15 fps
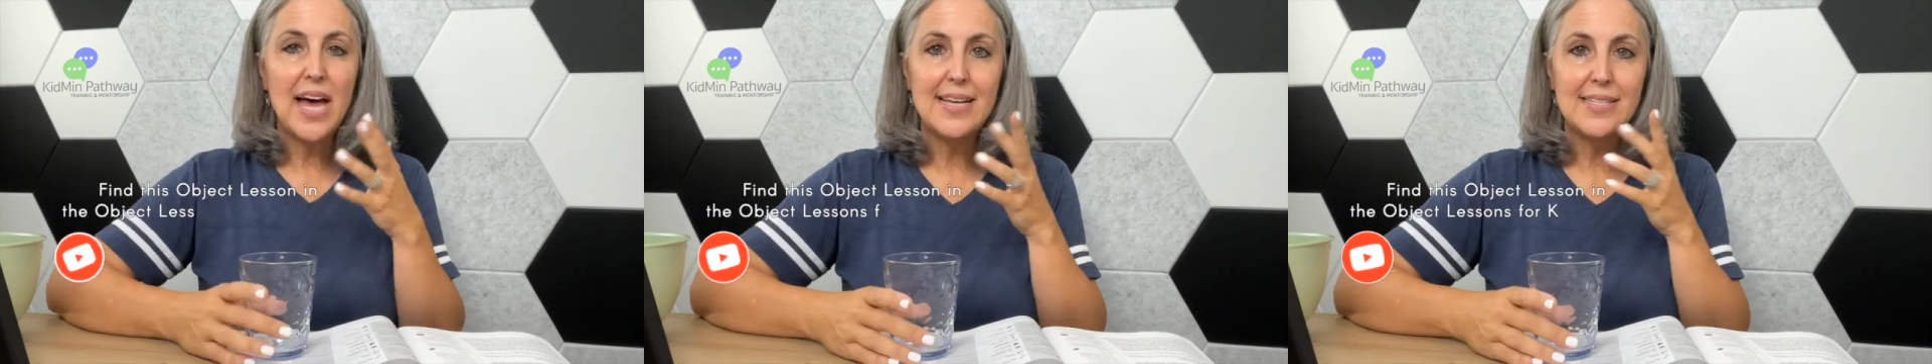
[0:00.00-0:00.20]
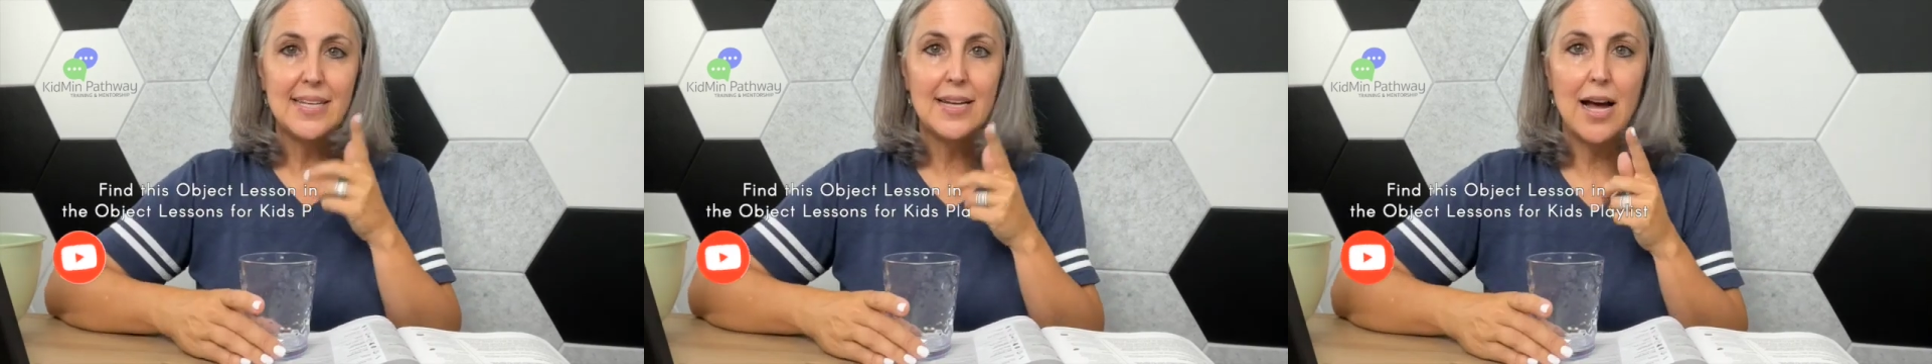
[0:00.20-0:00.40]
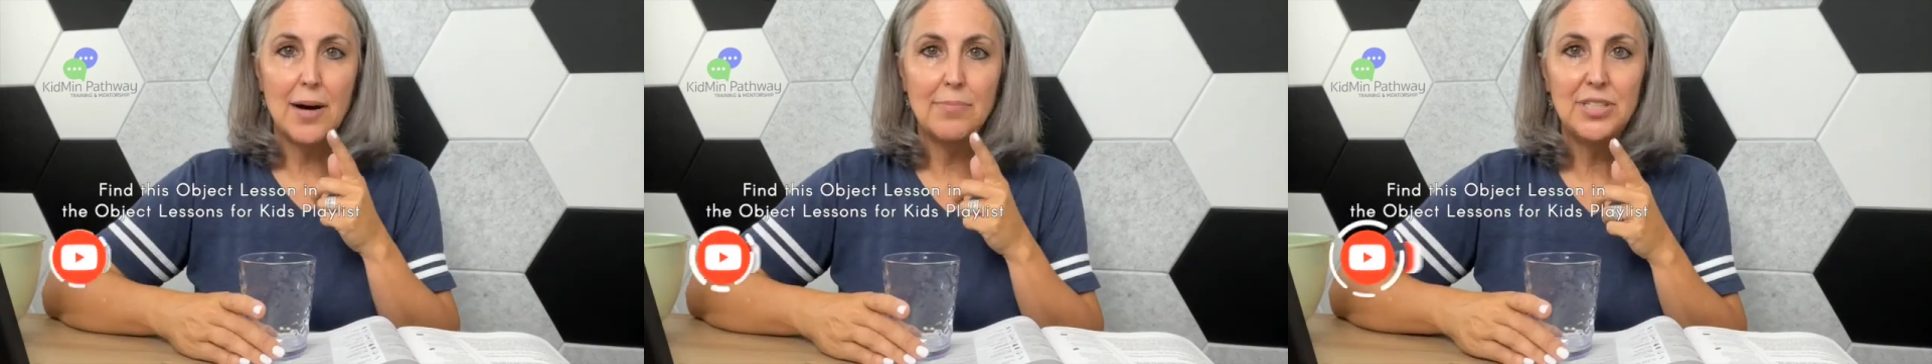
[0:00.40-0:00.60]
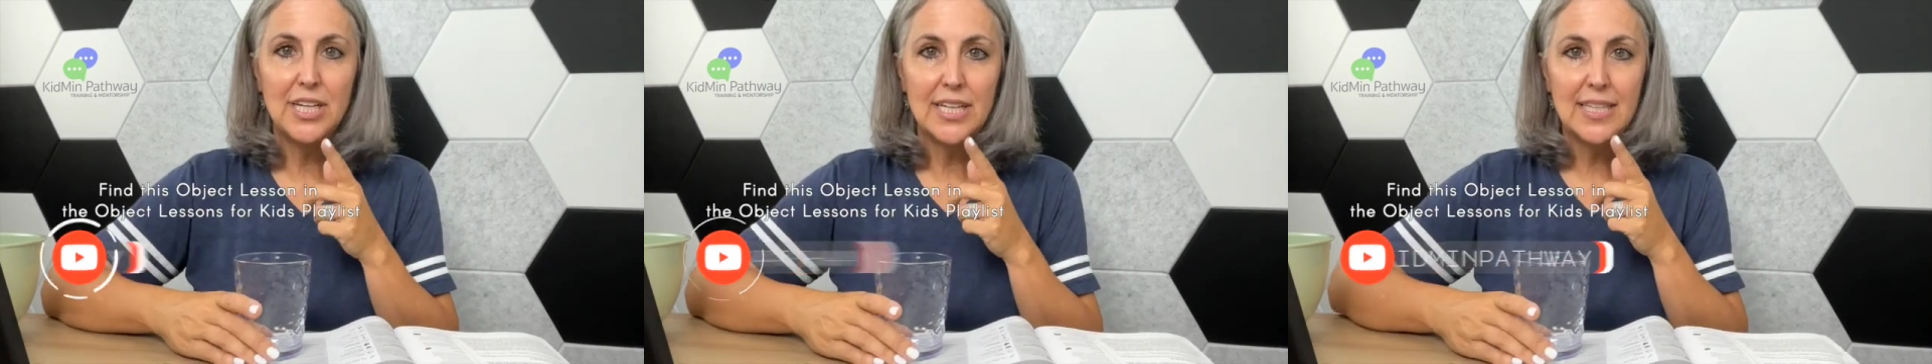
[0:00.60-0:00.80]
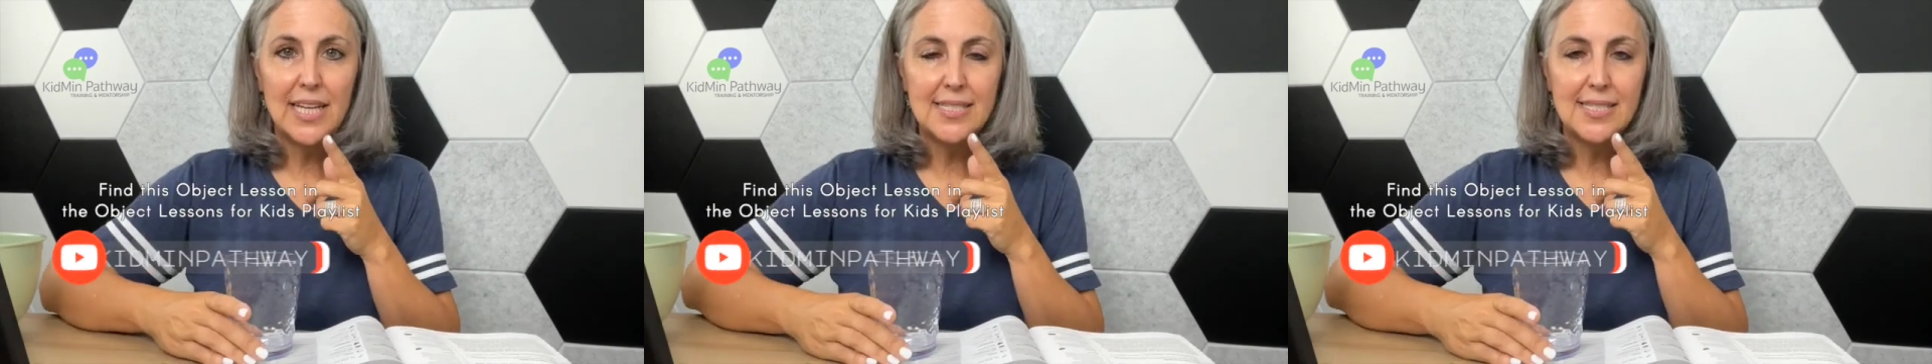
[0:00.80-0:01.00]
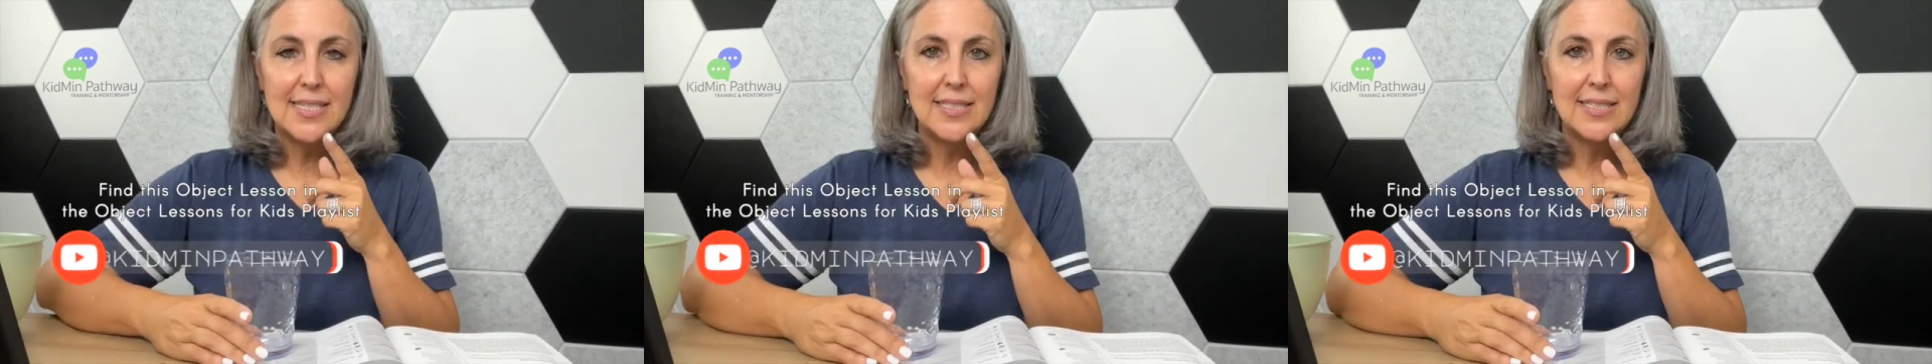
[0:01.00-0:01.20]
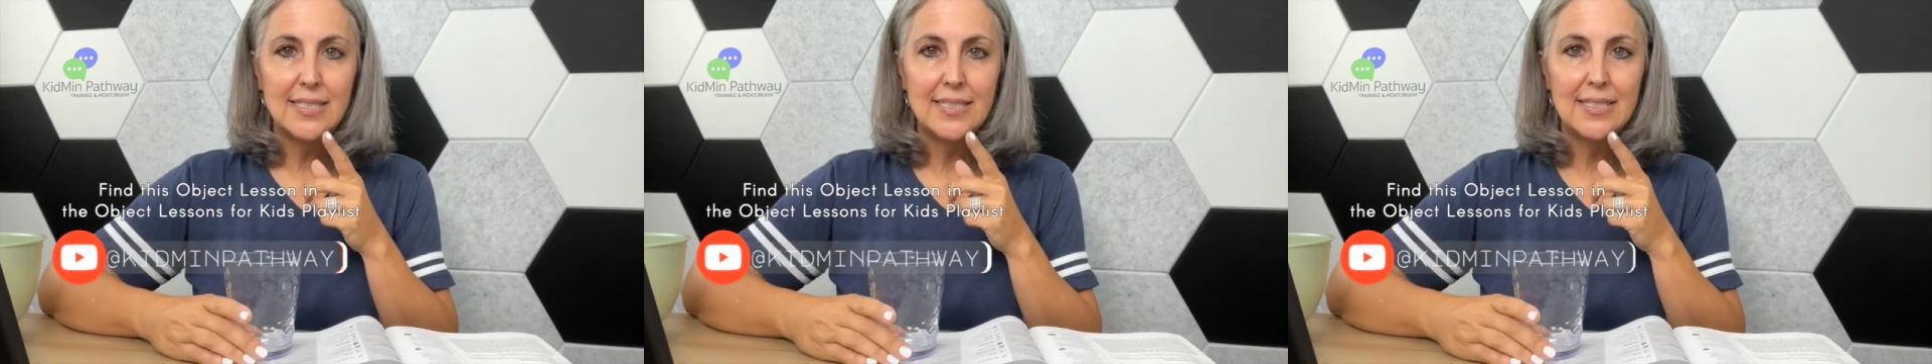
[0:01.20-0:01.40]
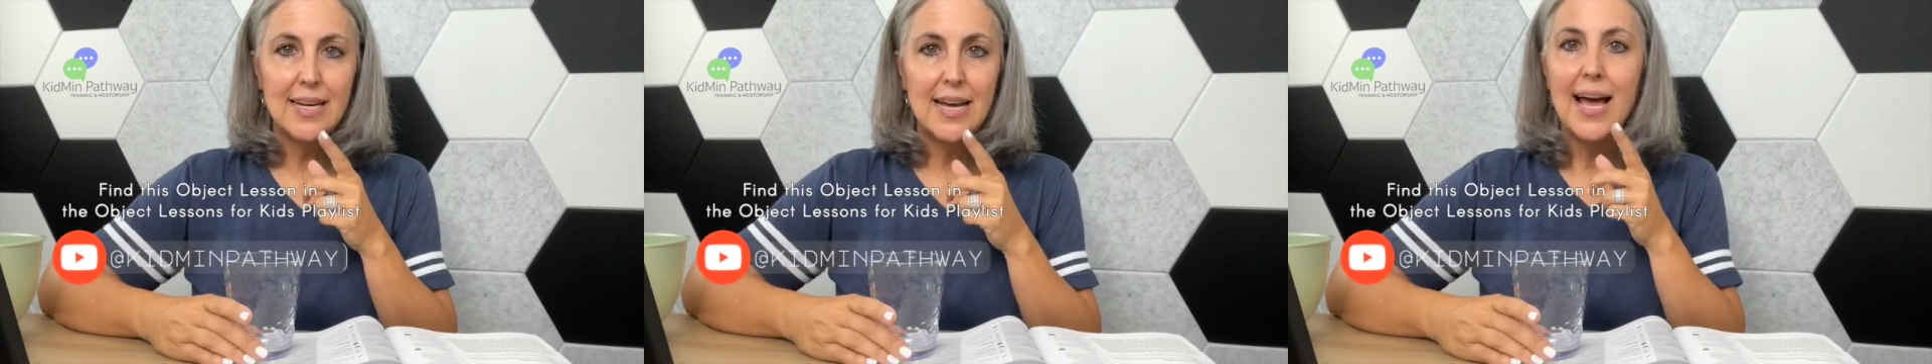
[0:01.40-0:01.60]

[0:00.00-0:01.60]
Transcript: as an object lesson